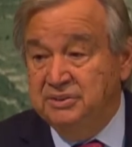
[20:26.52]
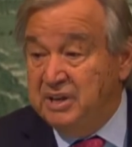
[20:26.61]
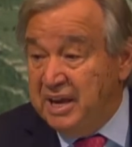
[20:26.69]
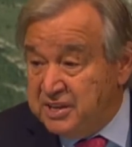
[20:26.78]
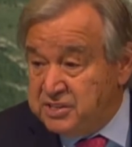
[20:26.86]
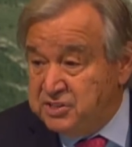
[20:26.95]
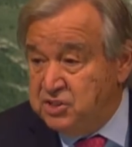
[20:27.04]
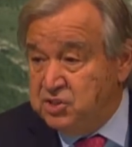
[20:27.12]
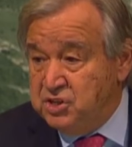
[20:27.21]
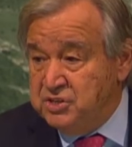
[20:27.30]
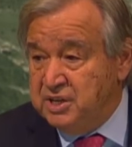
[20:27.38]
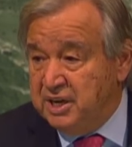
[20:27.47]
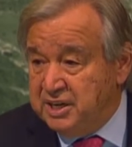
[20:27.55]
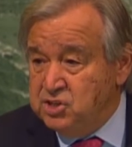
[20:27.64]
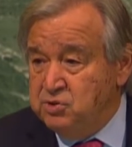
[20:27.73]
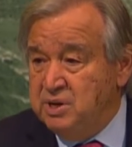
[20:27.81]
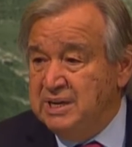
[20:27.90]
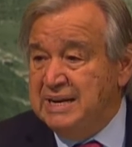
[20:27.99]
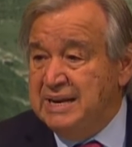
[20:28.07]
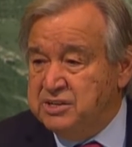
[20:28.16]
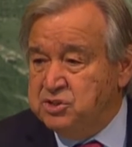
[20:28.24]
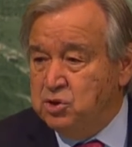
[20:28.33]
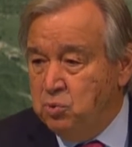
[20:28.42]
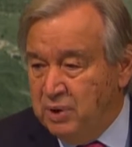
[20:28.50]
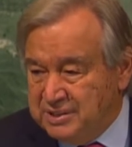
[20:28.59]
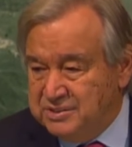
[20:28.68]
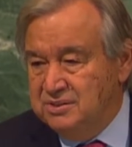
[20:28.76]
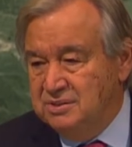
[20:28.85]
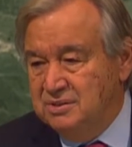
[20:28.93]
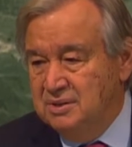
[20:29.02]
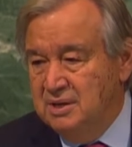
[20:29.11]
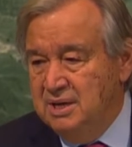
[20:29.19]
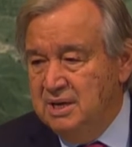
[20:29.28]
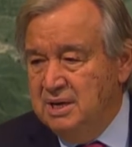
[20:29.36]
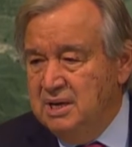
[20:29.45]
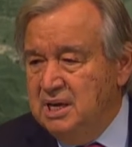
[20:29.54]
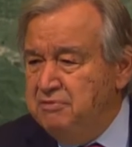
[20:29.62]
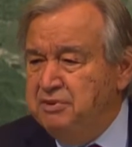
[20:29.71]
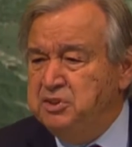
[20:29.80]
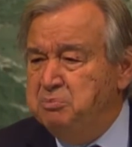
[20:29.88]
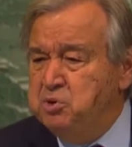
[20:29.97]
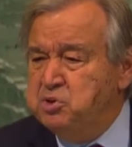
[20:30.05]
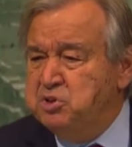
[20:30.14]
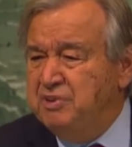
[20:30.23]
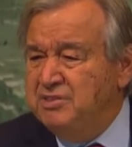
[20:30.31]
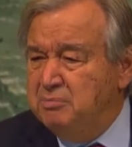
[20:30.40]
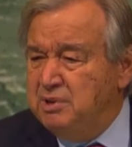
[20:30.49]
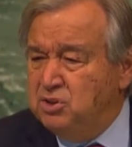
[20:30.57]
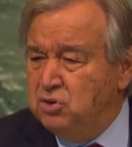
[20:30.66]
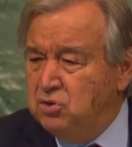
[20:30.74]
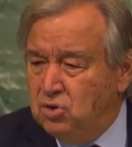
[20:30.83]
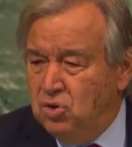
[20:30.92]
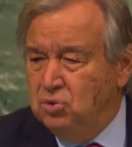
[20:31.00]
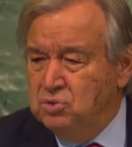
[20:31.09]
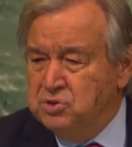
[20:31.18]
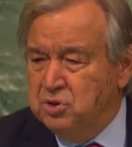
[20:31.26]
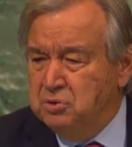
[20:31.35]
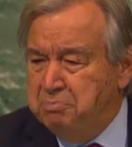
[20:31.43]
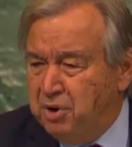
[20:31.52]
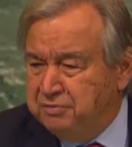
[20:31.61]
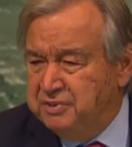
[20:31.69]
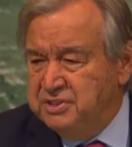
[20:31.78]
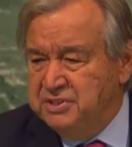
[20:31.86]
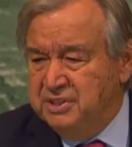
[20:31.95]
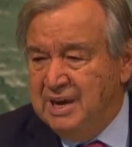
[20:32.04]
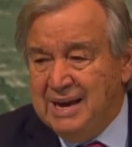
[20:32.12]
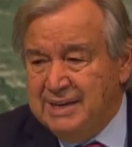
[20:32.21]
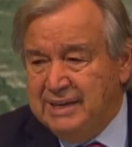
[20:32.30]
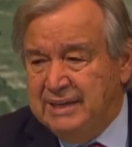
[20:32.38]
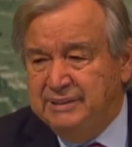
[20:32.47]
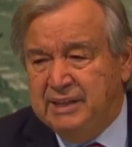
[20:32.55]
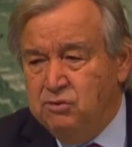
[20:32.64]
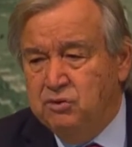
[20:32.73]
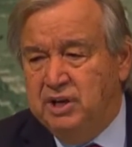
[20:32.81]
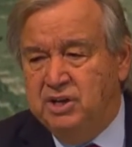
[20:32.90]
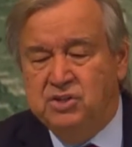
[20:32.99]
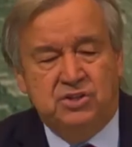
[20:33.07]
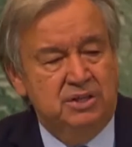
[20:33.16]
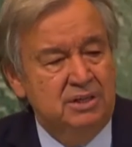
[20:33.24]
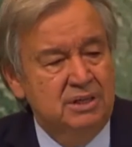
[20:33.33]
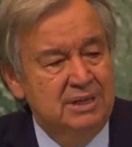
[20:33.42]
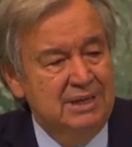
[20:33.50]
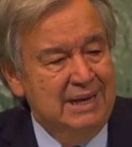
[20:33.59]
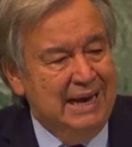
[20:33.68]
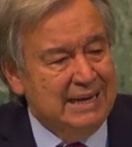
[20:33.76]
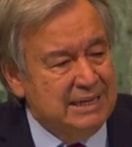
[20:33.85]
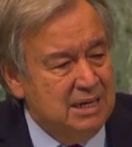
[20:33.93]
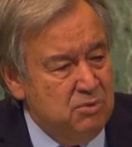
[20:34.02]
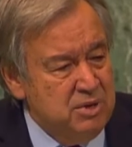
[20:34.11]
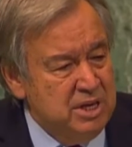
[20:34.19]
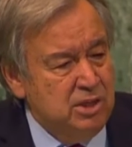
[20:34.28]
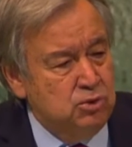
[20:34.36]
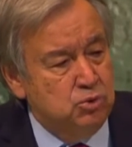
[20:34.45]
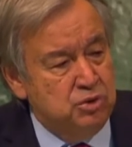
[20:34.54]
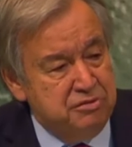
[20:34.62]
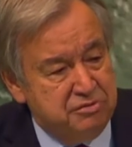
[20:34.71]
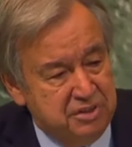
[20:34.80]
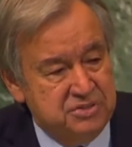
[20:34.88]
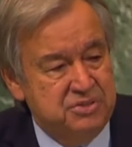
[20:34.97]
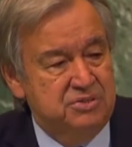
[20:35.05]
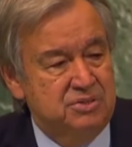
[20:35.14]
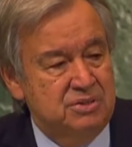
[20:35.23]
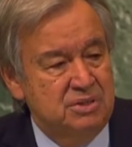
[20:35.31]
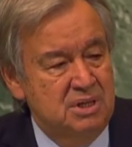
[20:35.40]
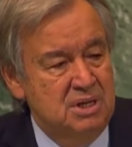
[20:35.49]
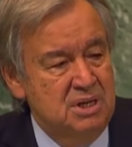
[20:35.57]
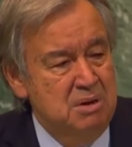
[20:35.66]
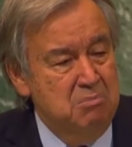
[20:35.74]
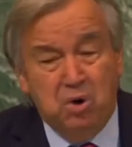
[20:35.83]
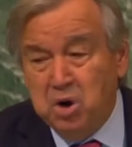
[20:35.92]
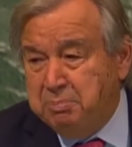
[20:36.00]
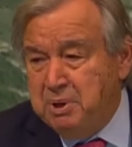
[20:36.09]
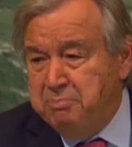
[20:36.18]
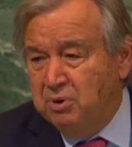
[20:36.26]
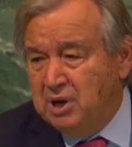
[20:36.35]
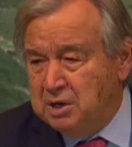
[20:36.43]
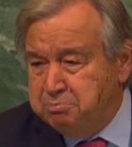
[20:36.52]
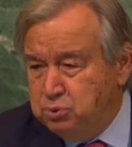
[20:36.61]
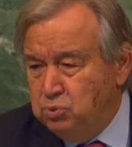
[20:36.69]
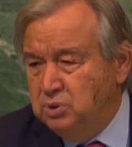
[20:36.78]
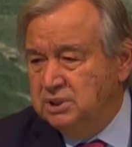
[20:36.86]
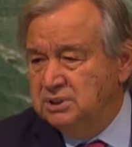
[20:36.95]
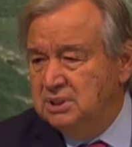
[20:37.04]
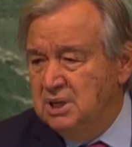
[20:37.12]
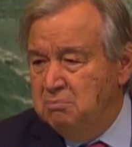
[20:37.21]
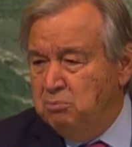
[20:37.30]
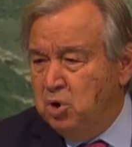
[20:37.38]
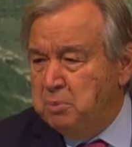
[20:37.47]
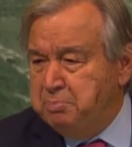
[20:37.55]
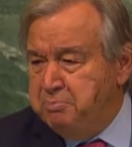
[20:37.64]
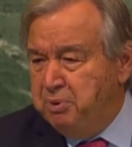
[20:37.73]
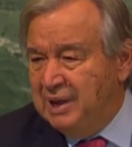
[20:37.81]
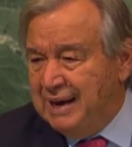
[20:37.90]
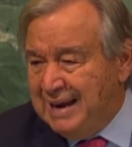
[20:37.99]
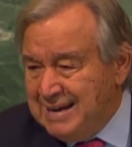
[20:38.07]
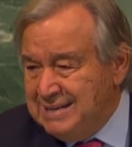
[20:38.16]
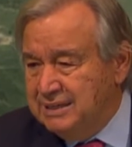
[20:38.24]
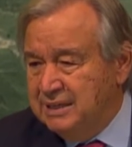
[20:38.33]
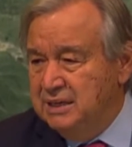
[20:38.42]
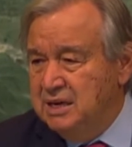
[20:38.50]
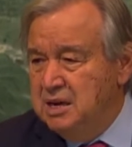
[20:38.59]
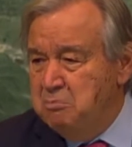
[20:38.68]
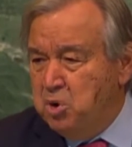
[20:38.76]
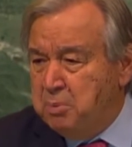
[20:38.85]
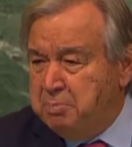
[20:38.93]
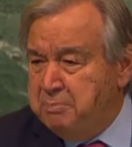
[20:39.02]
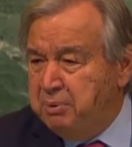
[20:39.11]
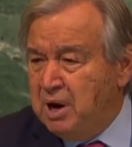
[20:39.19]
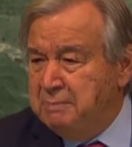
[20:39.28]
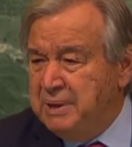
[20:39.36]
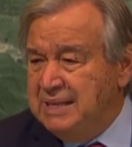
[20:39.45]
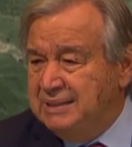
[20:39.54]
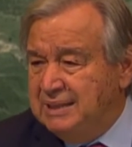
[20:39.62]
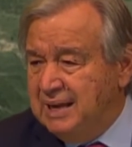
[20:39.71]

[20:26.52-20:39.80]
The SDGs are issuing an SOS. Even the most fundamental goals on poverty, hunger, and education are going into reverse. More people are poor, more people are hungry, more people are being